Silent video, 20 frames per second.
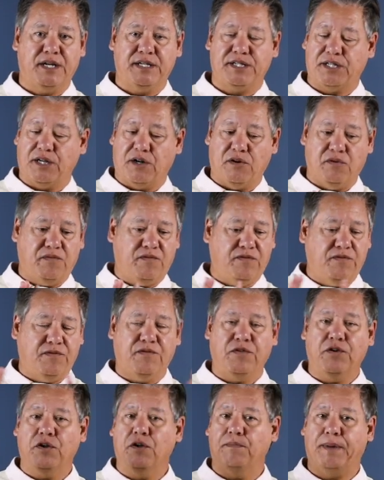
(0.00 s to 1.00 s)
so
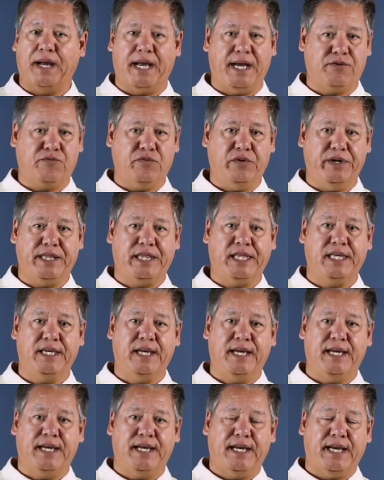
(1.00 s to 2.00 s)
full
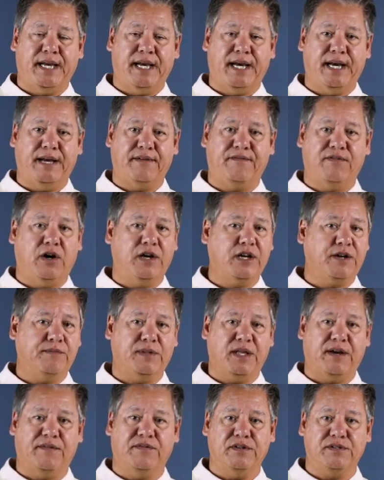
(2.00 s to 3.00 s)
bandwidth at
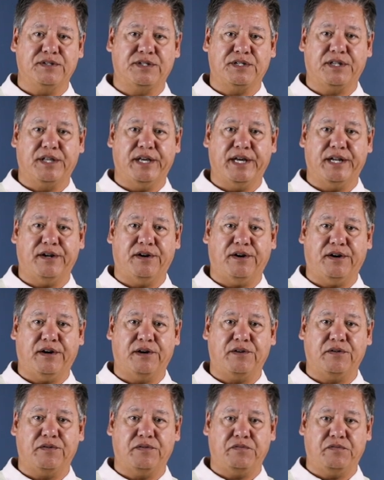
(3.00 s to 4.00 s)
volume levels that
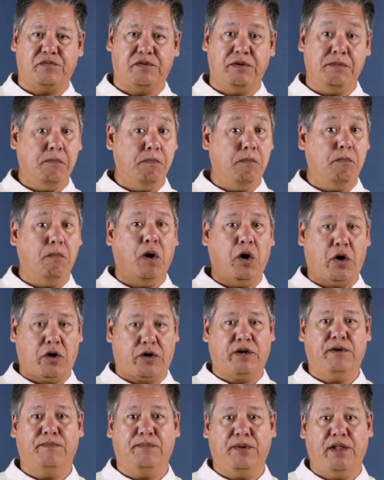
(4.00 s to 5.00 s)
are
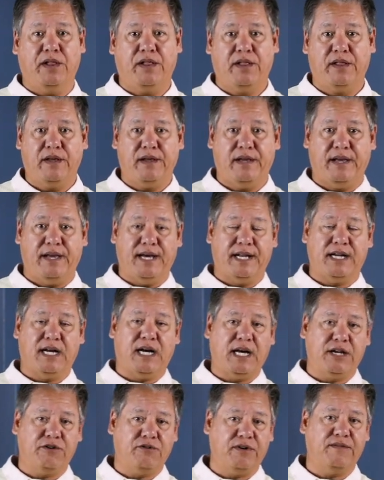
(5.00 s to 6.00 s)
remarkable at
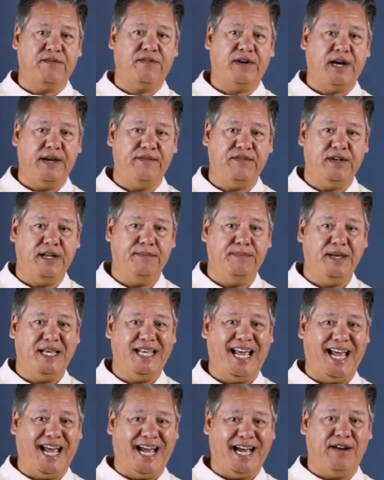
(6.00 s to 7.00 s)
105
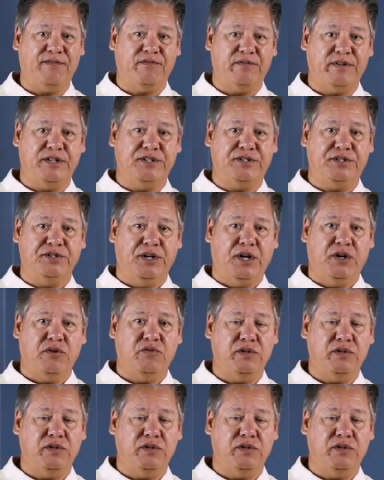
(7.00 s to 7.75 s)
dB average,